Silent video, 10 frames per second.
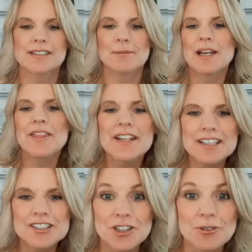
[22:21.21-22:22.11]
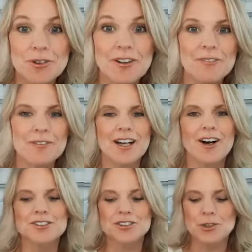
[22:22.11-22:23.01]
I mean, I think in general we
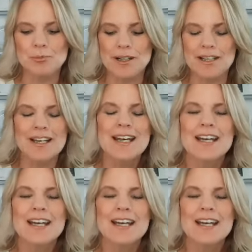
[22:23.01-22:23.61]
all do, but